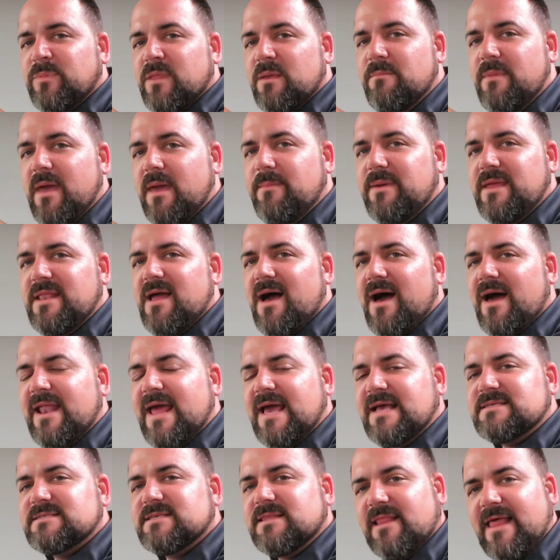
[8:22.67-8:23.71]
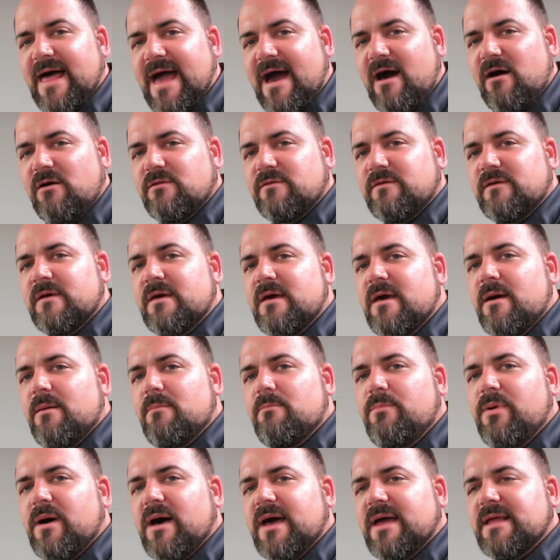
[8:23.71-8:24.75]
Maybe not as loud,
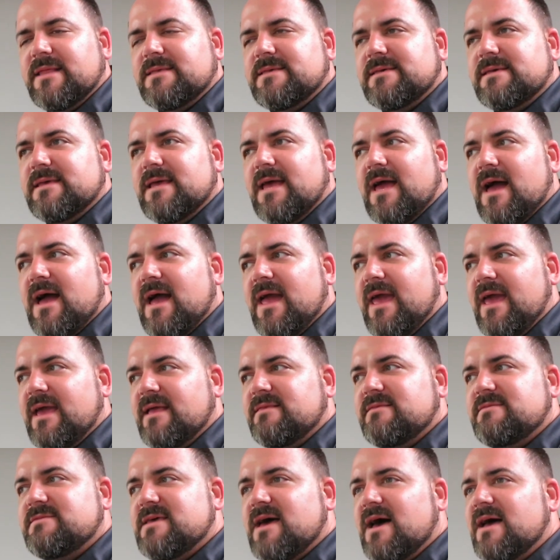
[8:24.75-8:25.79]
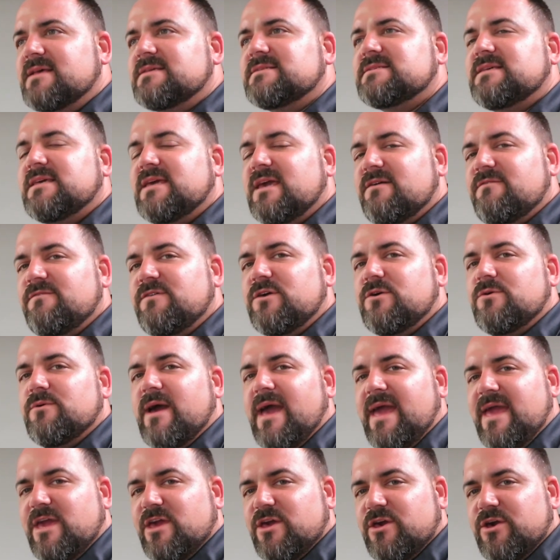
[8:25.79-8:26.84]
but it does give you
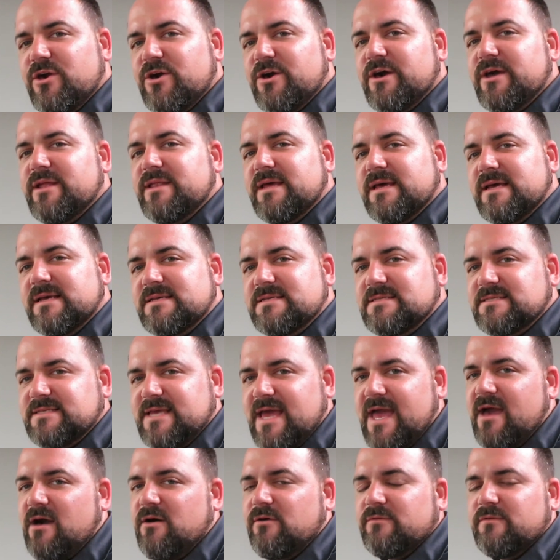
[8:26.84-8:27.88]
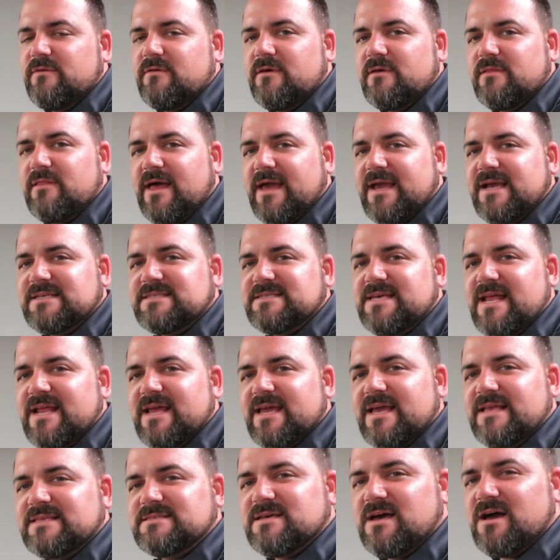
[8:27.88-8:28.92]
a good sound. Like I said,
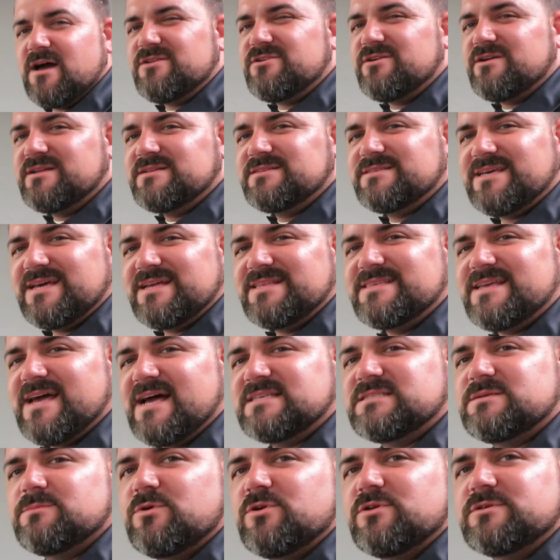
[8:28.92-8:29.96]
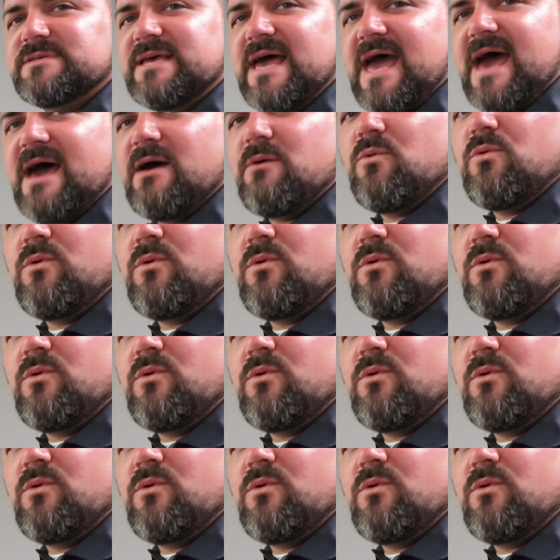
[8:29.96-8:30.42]
it's 110 decibels at